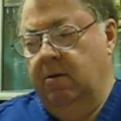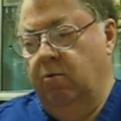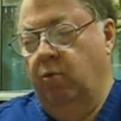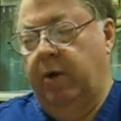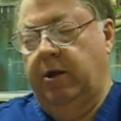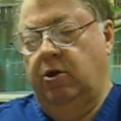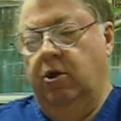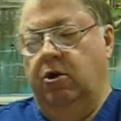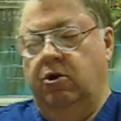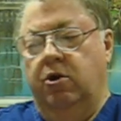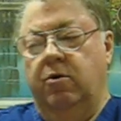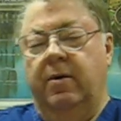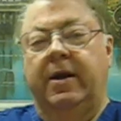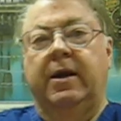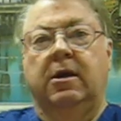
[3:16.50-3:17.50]
When you
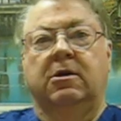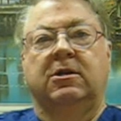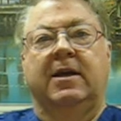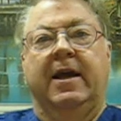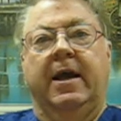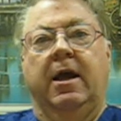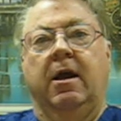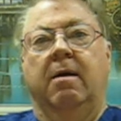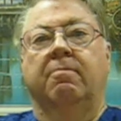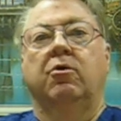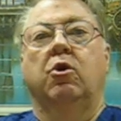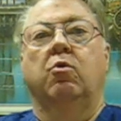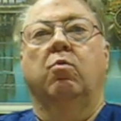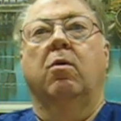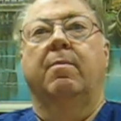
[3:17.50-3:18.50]
do an exam,
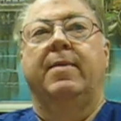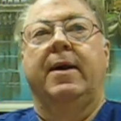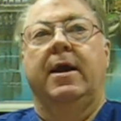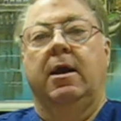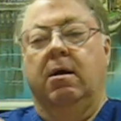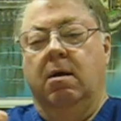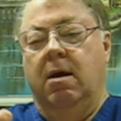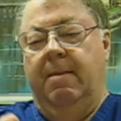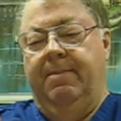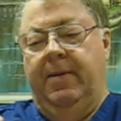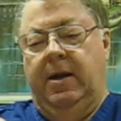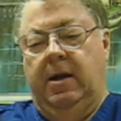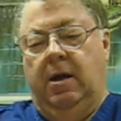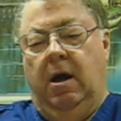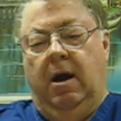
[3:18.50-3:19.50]
you will be
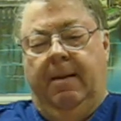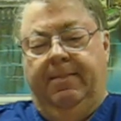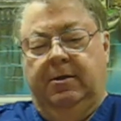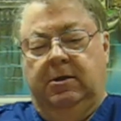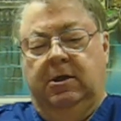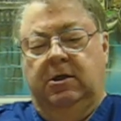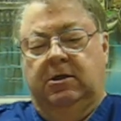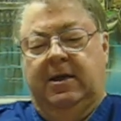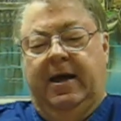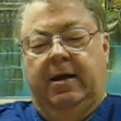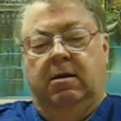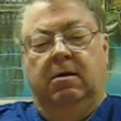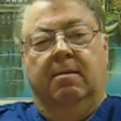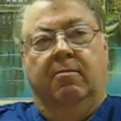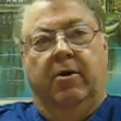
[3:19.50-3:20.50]
cupping the opposite
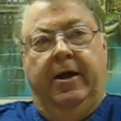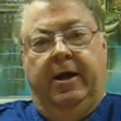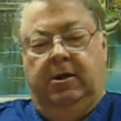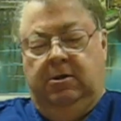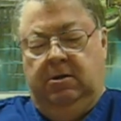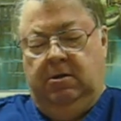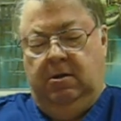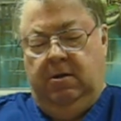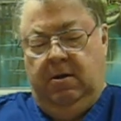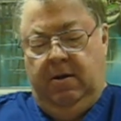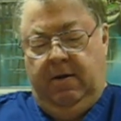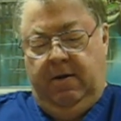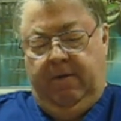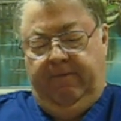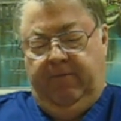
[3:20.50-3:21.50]
side of the breast
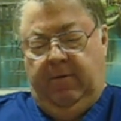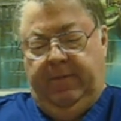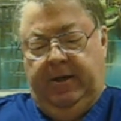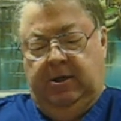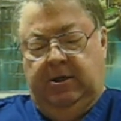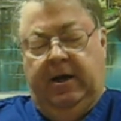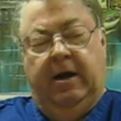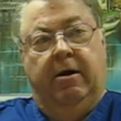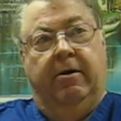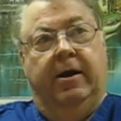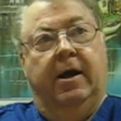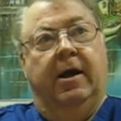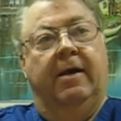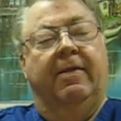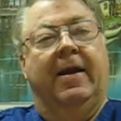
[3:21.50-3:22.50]
from this
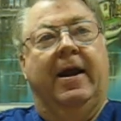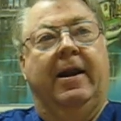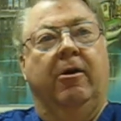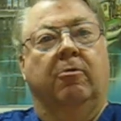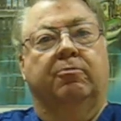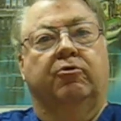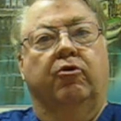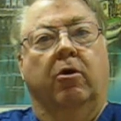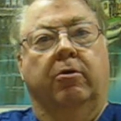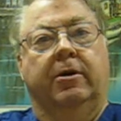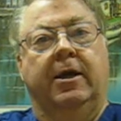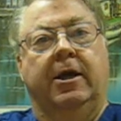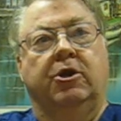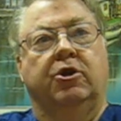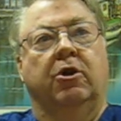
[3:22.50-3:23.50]
area, and that helps draw
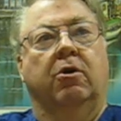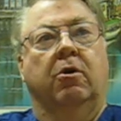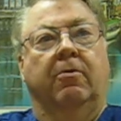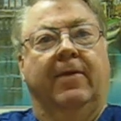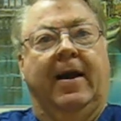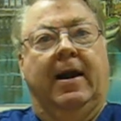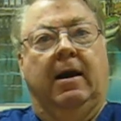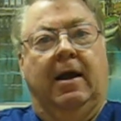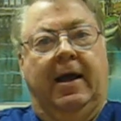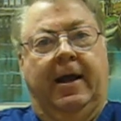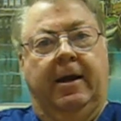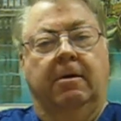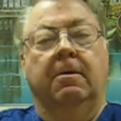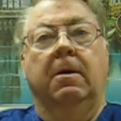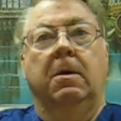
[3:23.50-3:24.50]
tension on that
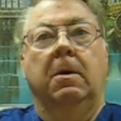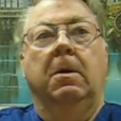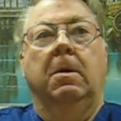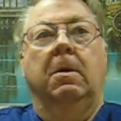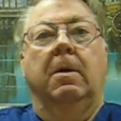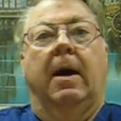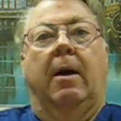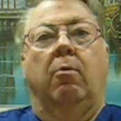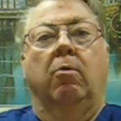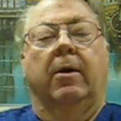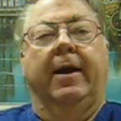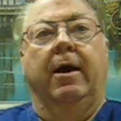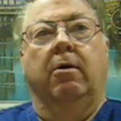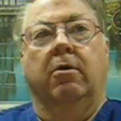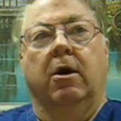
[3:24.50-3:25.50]
line. I will
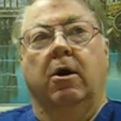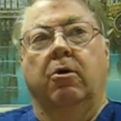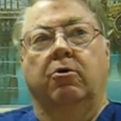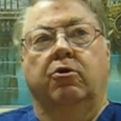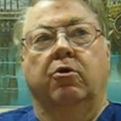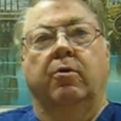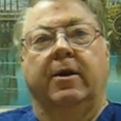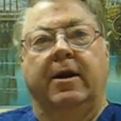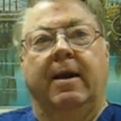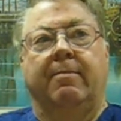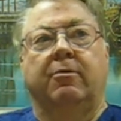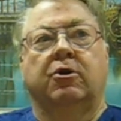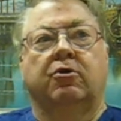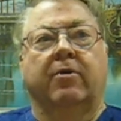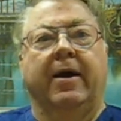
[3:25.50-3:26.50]
now go to a
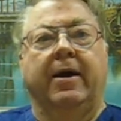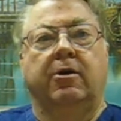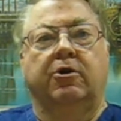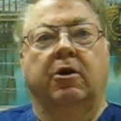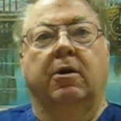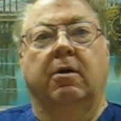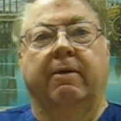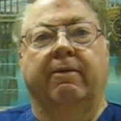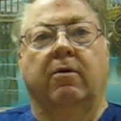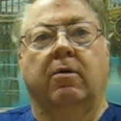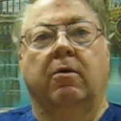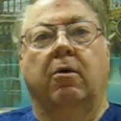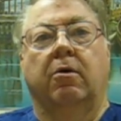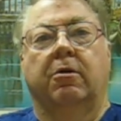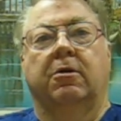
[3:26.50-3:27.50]
demonstration
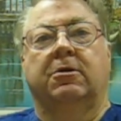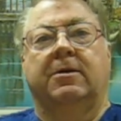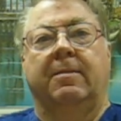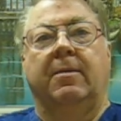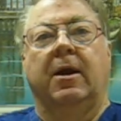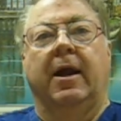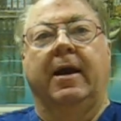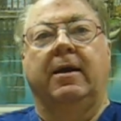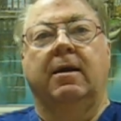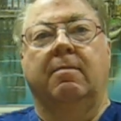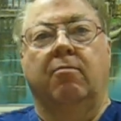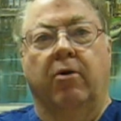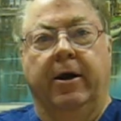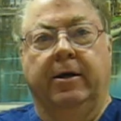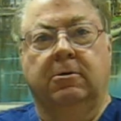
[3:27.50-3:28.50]
on a
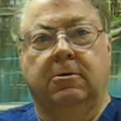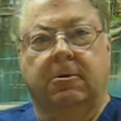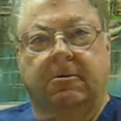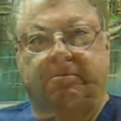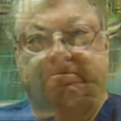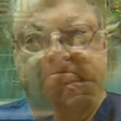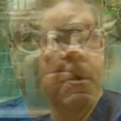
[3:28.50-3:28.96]
simulated breast.